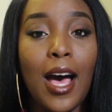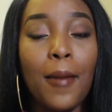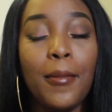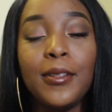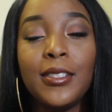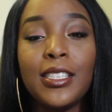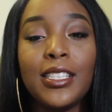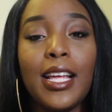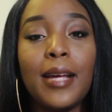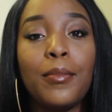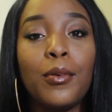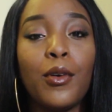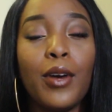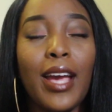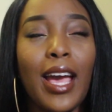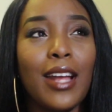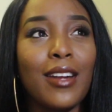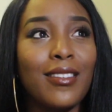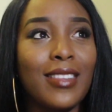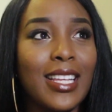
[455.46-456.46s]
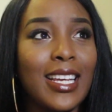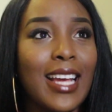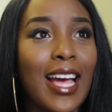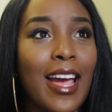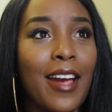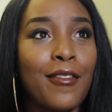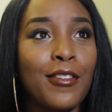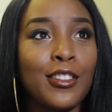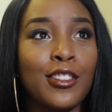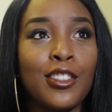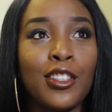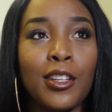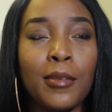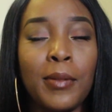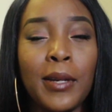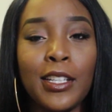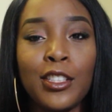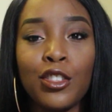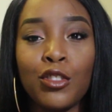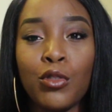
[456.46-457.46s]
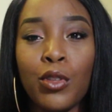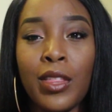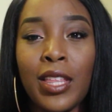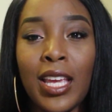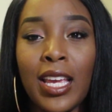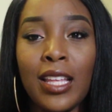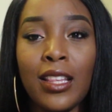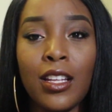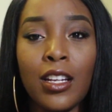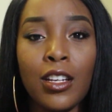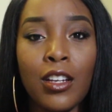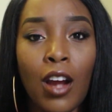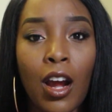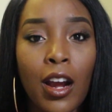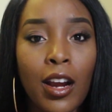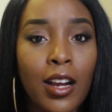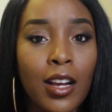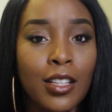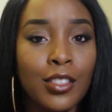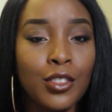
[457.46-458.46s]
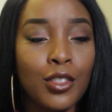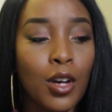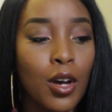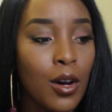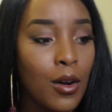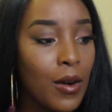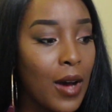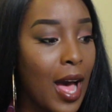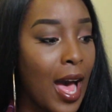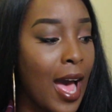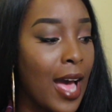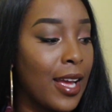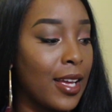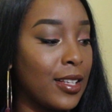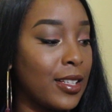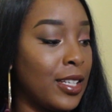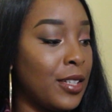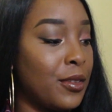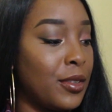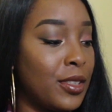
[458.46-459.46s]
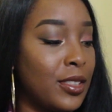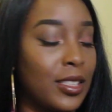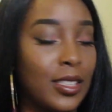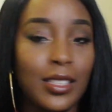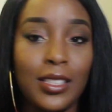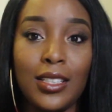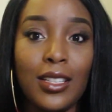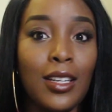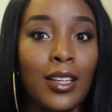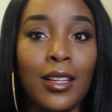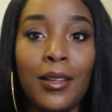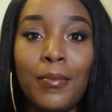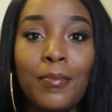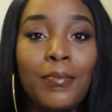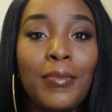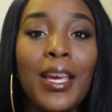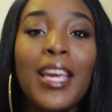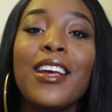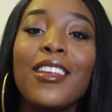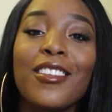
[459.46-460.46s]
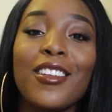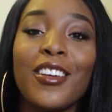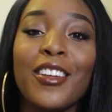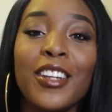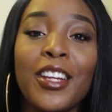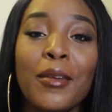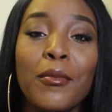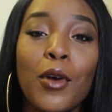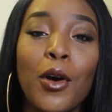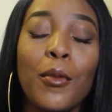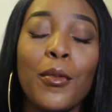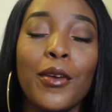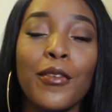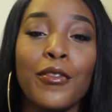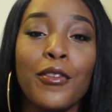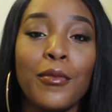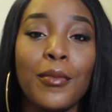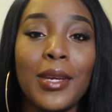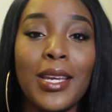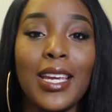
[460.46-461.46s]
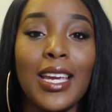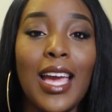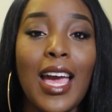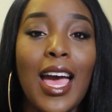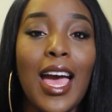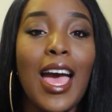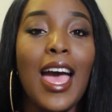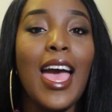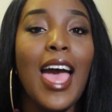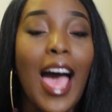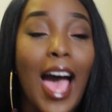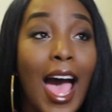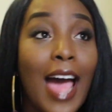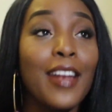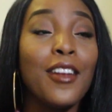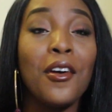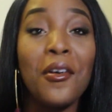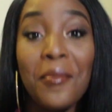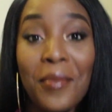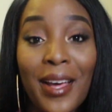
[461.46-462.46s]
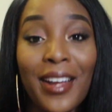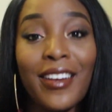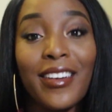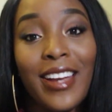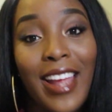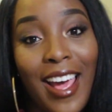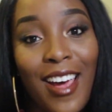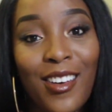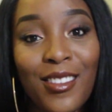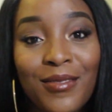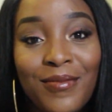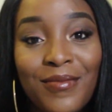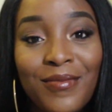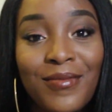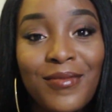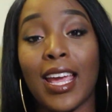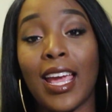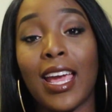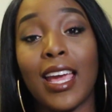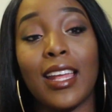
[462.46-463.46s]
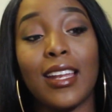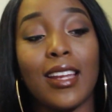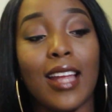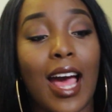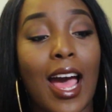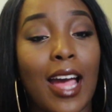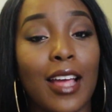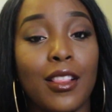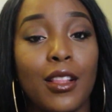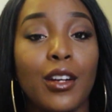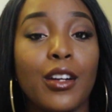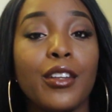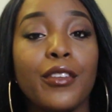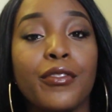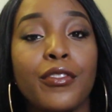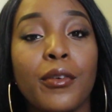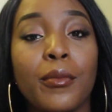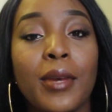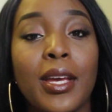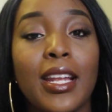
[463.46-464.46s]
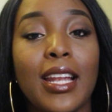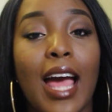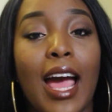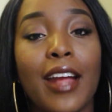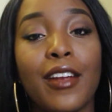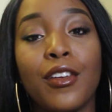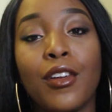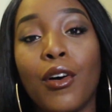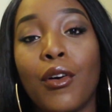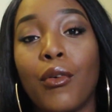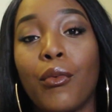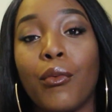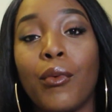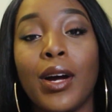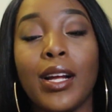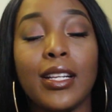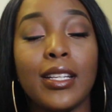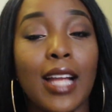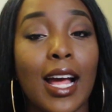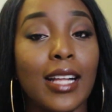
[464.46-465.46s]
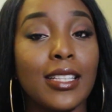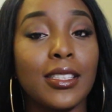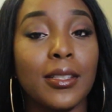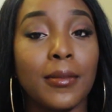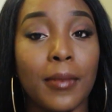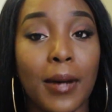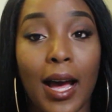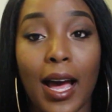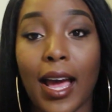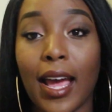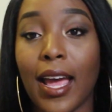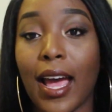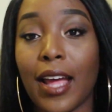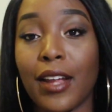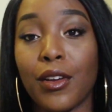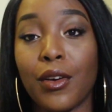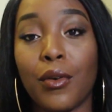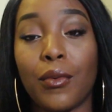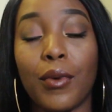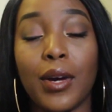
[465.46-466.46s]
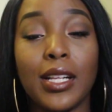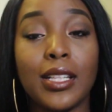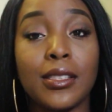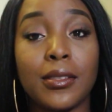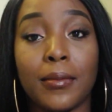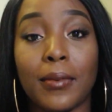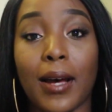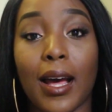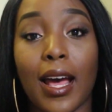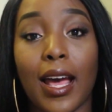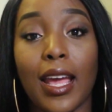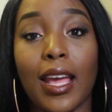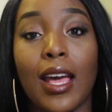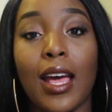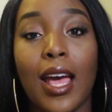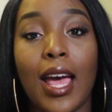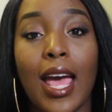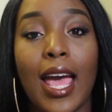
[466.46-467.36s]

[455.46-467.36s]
Up until that point, I don't think I ever took pictures with it in the dark, so it was just a big learning moment for me. I know better now, and I learned from it. I know what not to buy, I know what to buy,